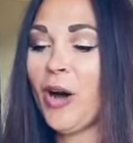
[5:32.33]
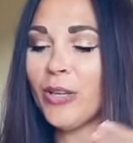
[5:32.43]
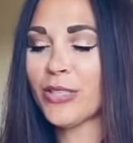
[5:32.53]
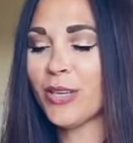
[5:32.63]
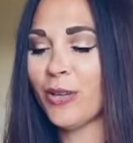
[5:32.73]

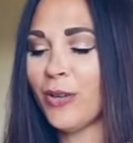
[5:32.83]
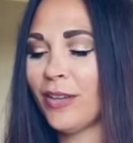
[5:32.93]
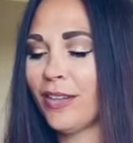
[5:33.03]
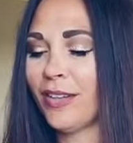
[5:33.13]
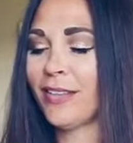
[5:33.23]
Also,
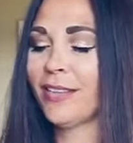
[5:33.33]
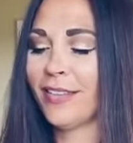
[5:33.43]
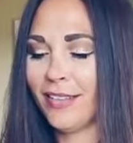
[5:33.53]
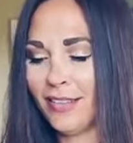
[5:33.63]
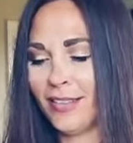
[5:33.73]

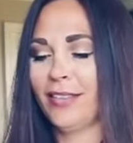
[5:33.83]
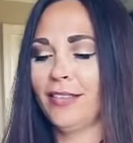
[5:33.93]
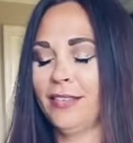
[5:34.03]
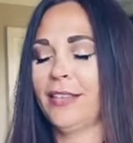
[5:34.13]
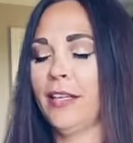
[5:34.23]

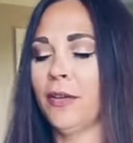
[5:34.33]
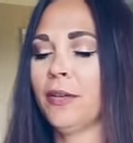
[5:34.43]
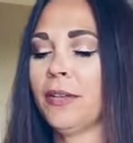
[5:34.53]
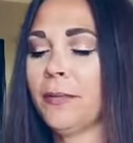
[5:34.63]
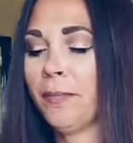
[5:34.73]
Leo.
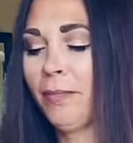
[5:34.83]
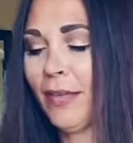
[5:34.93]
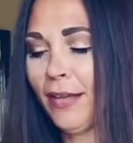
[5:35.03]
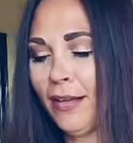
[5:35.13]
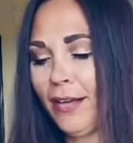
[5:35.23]

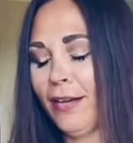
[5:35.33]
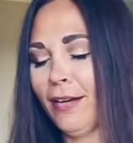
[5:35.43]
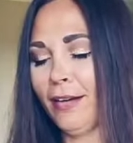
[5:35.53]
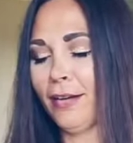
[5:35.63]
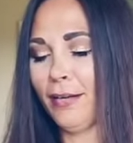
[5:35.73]

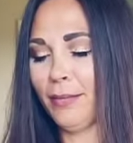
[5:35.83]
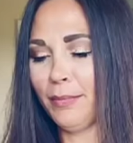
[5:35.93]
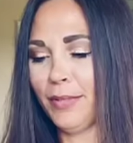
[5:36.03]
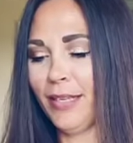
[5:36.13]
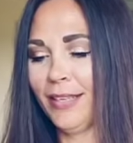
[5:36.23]

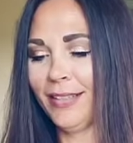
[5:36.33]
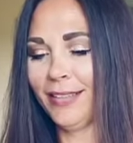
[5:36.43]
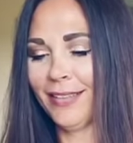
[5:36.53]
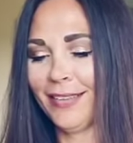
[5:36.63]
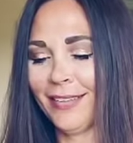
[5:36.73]
Um,
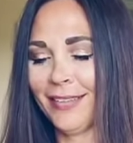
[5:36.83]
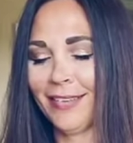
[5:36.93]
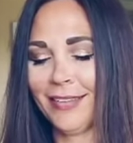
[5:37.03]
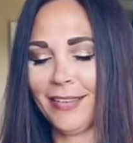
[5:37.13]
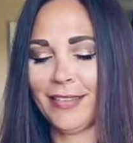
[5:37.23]

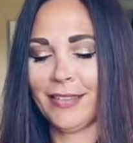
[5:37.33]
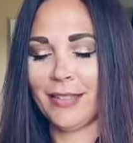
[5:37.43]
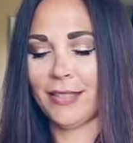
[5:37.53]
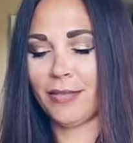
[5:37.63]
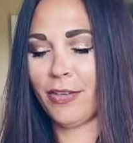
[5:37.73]

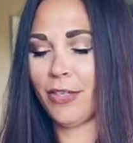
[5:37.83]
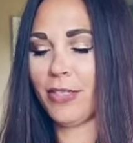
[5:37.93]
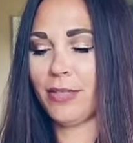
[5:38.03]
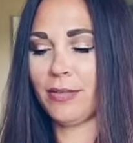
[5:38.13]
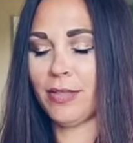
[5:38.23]
this is a
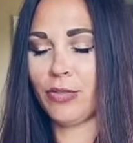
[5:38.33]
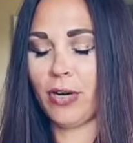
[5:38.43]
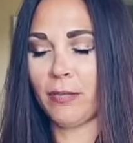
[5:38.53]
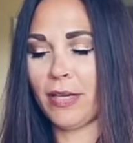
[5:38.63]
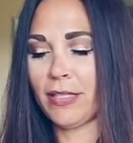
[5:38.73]
very
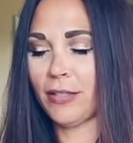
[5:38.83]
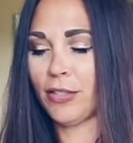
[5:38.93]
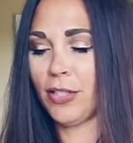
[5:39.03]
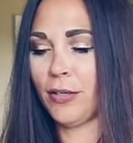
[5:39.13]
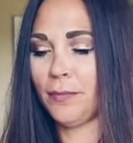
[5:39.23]
strong
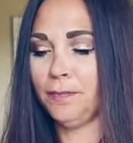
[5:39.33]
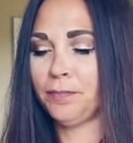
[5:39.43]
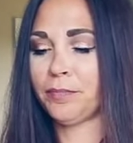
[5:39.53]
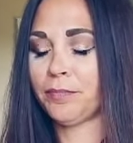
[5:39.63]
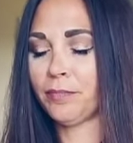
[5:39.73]
message here.
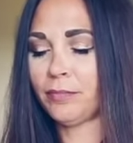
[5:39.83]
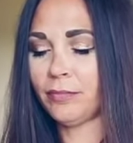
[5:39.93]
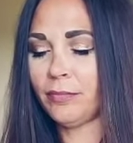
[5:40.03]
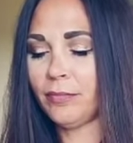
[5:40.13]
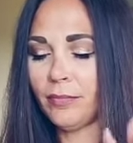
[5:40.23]

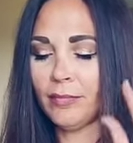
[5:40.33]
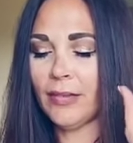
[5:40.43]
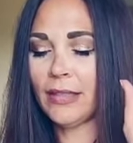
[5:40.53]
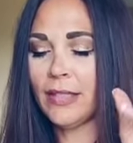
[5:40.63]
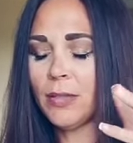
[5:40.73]

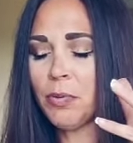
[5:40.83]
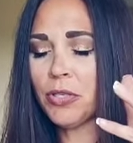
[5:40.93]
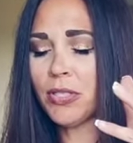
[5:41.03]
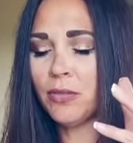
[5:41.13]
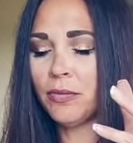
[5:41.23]
This
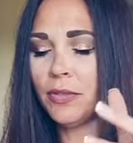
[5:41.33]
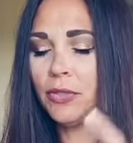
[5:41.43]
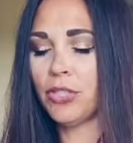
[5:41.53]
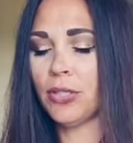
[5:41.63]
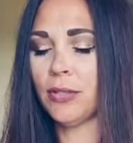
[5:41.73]
person
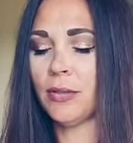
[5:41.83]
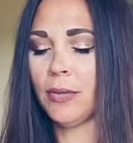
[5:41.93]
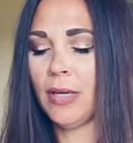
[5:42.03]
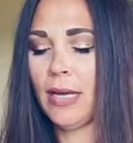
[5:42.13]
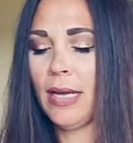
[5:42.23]
views
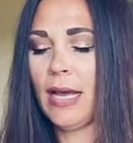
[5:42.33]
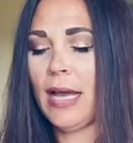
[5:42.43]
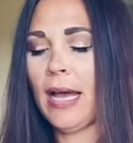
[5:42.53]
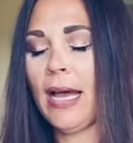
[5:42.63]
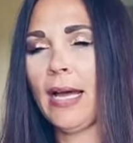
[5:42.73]
you
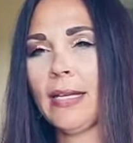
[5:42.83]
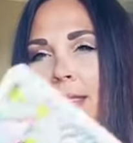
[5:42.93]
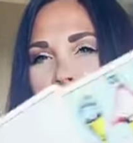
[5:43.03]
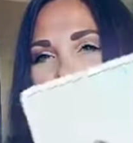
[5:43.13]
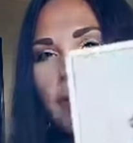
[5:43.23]

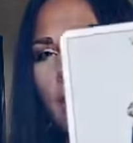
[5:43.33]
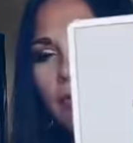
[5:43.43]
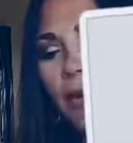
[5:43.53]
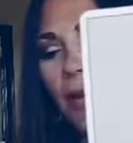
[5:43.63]
as the